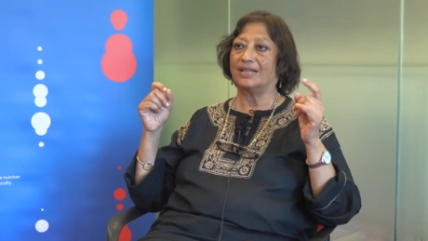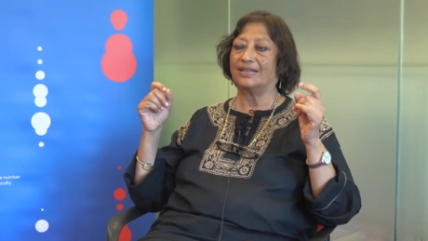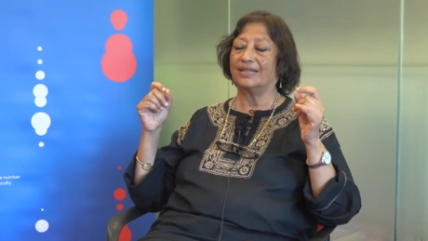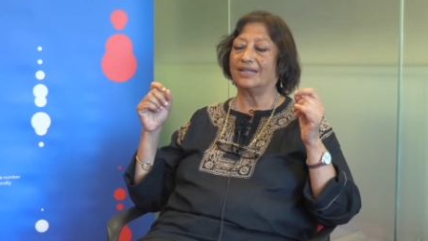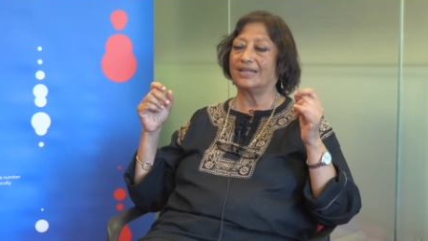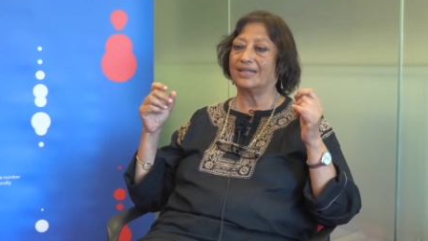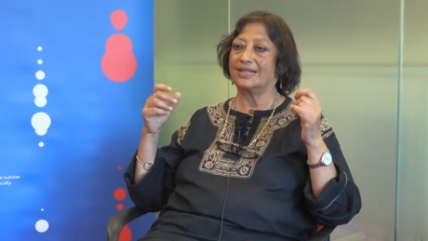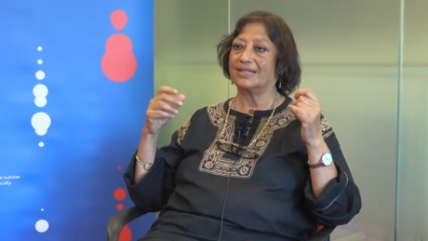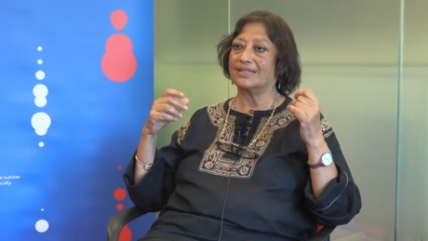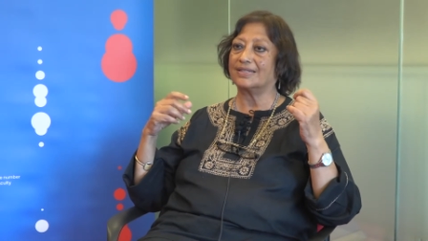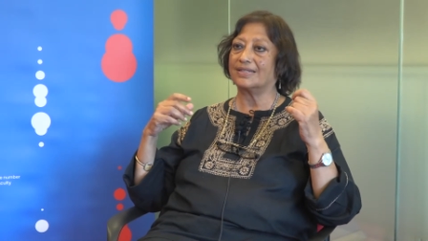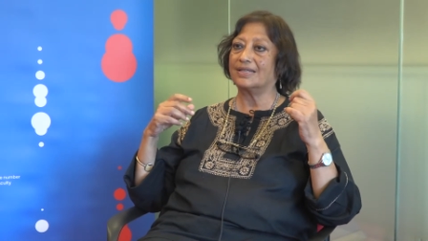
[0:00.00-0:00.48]
I
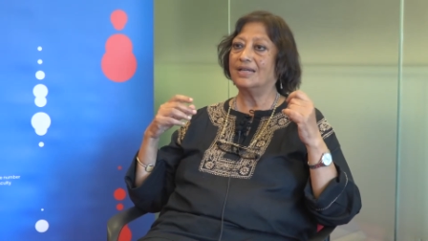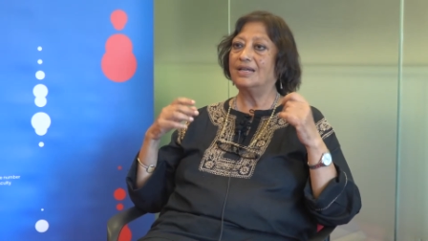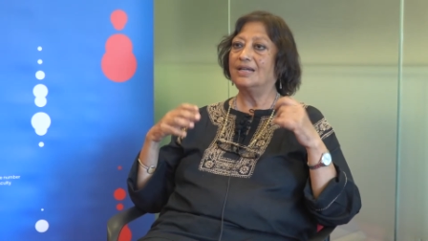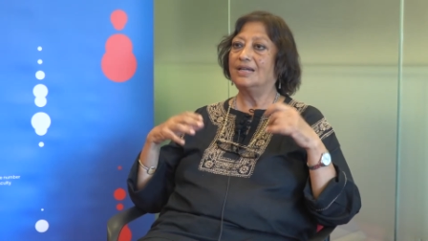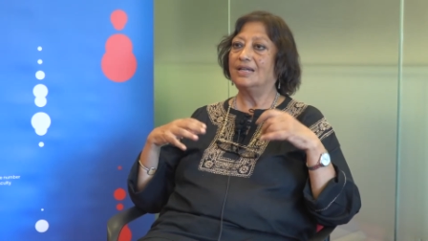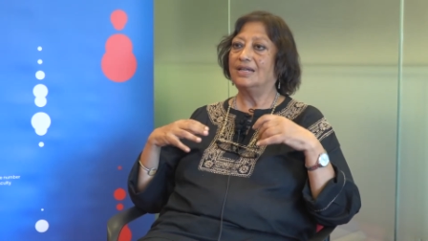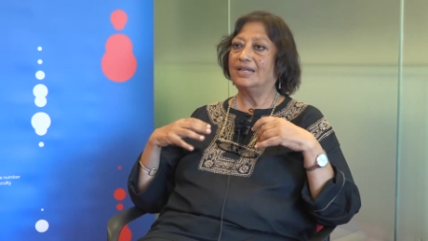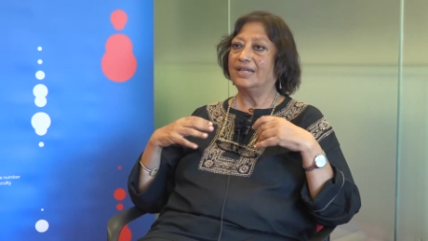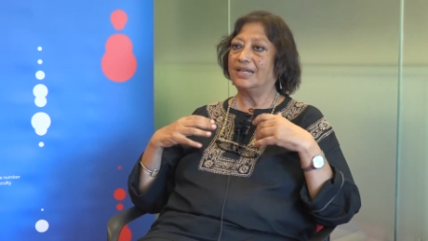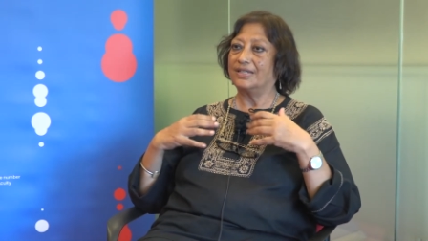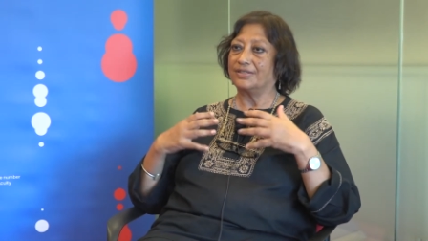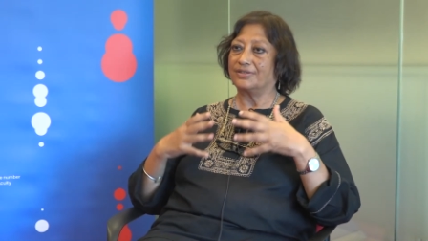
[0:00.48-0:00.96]
think
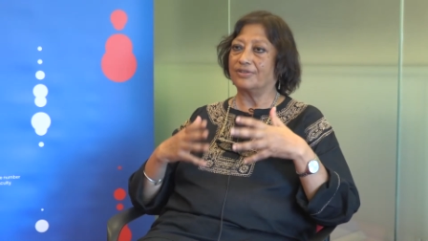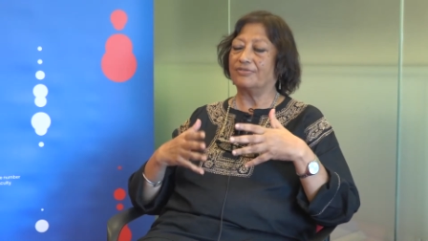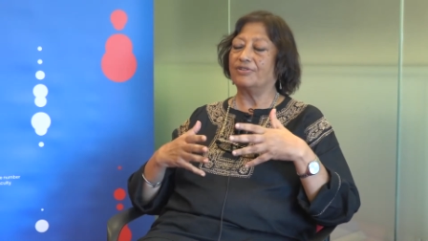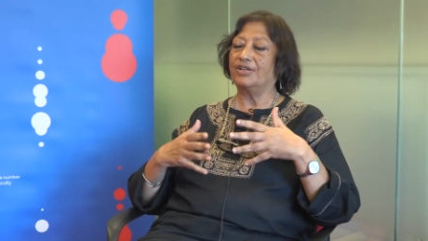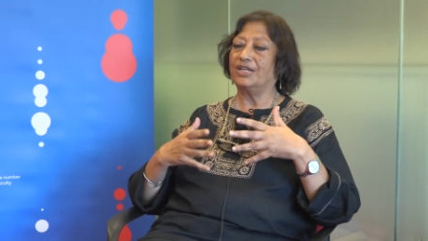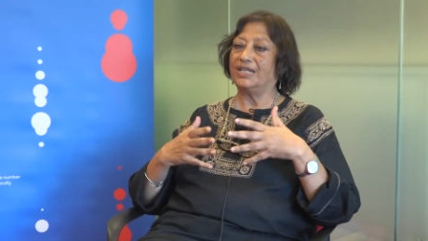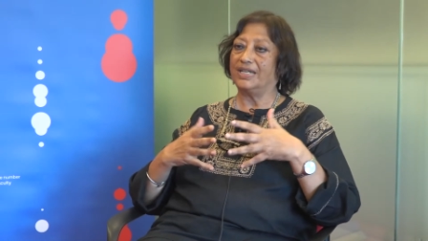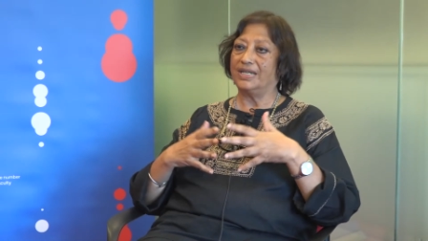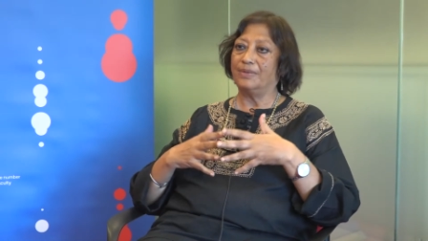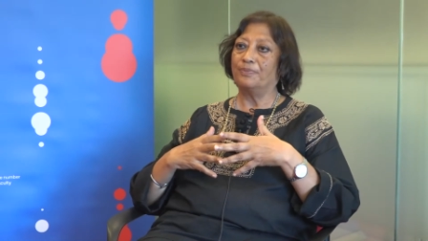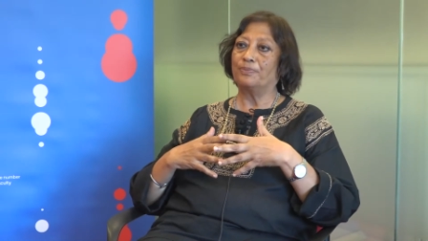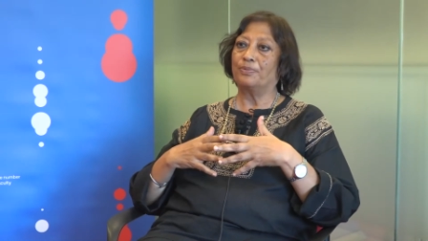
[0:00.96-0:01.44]
is a
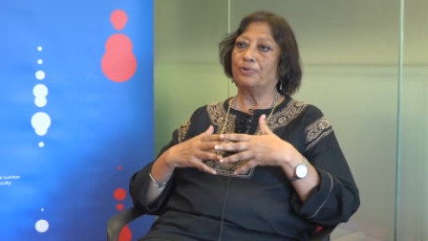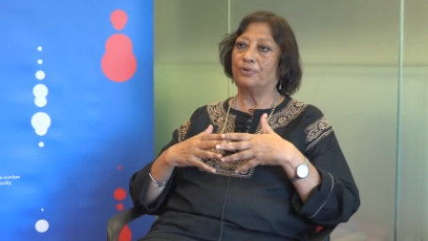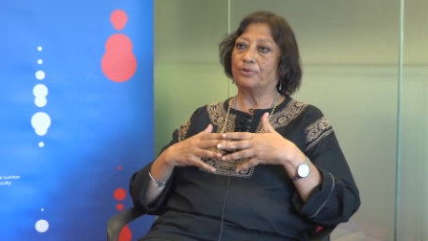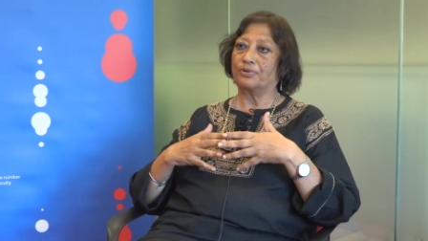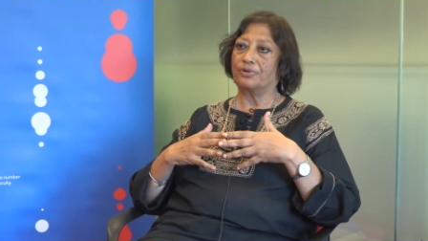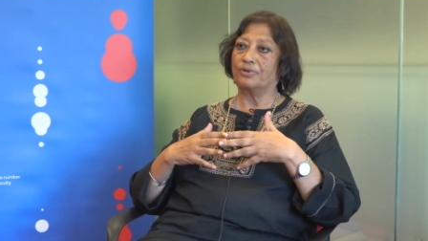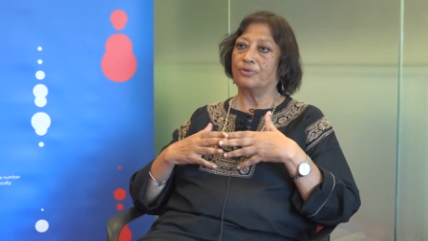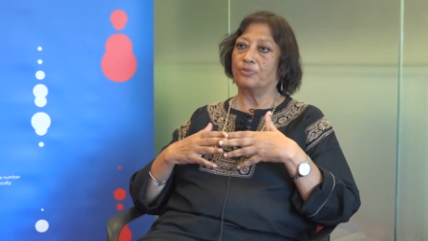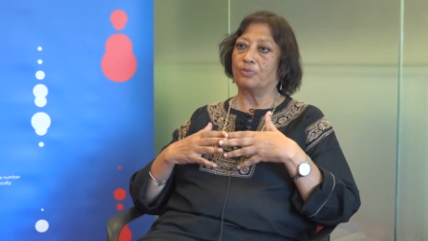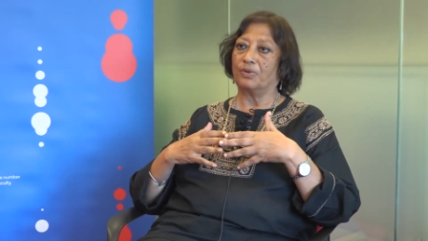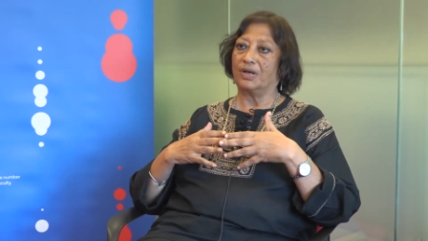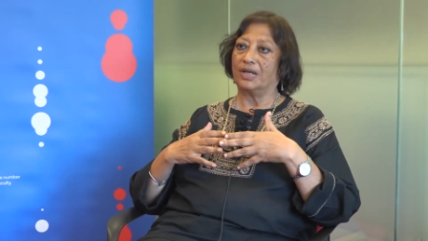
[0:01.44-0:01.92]
really
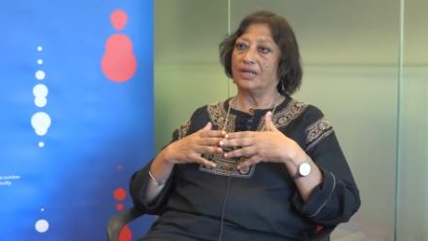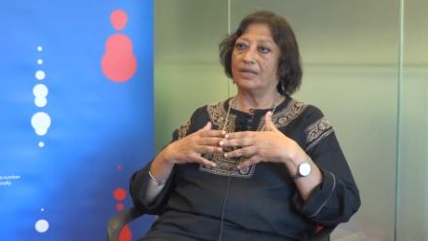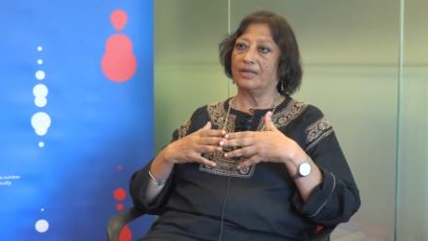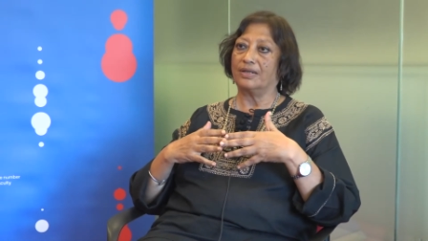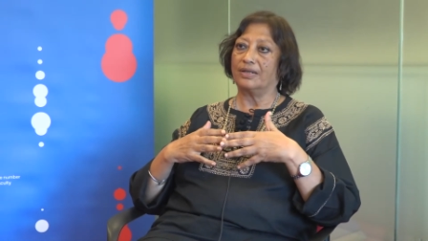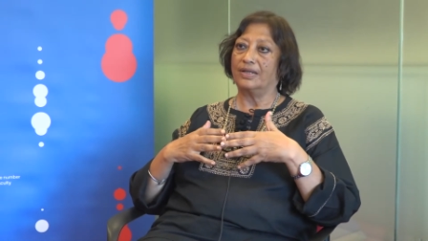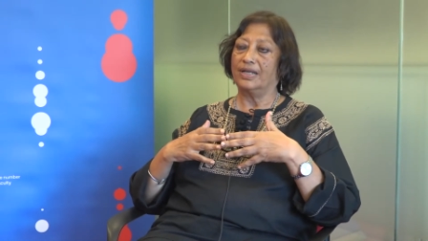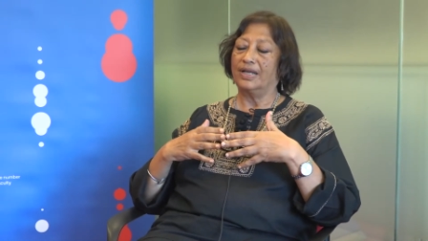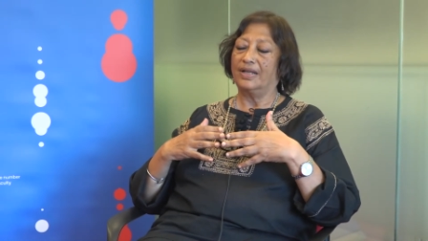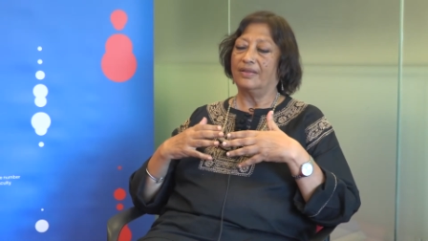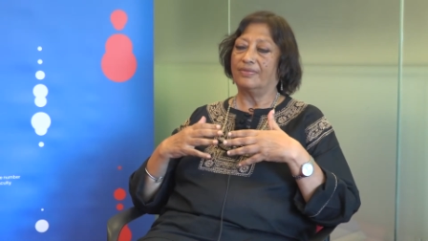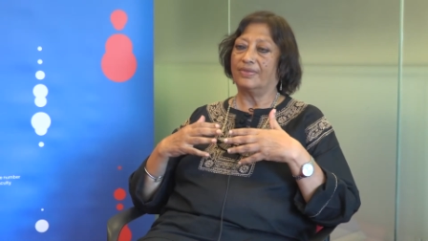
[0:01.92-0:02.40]
important one,
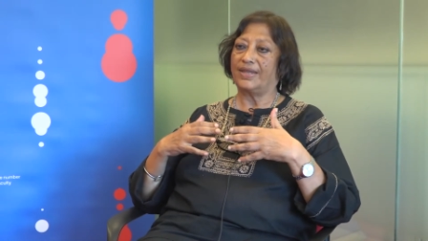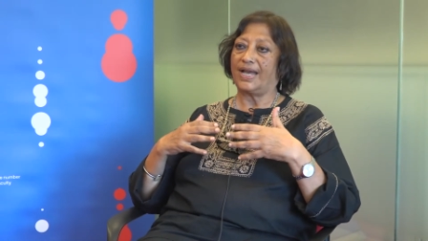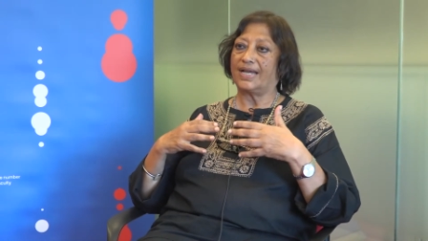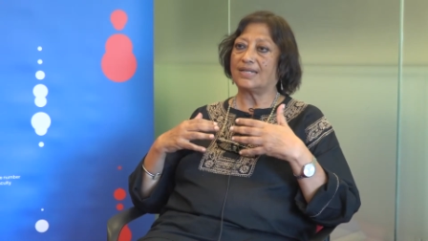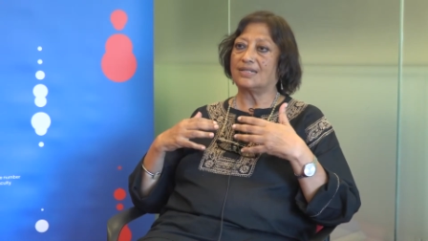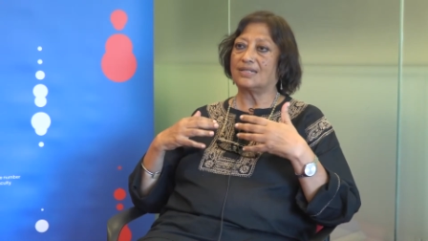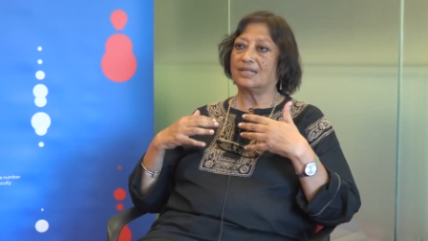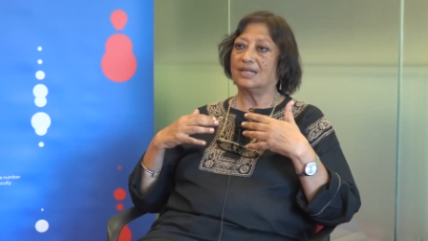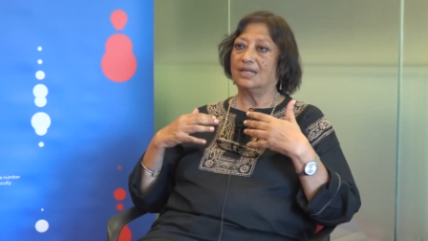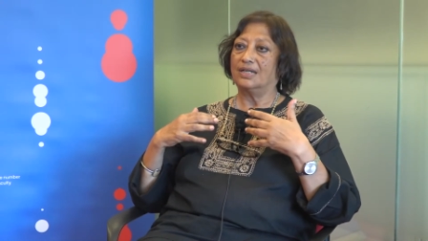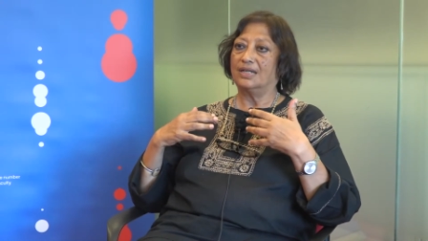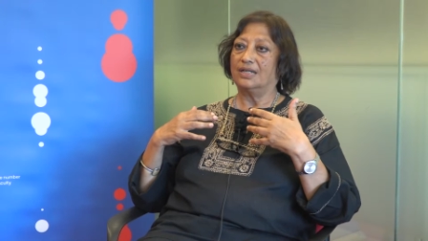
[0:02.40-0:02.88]

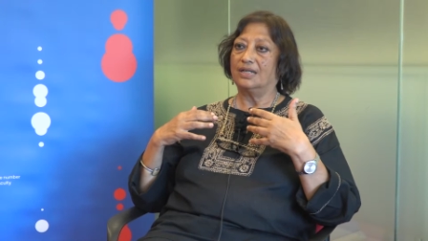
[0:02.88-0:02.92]
that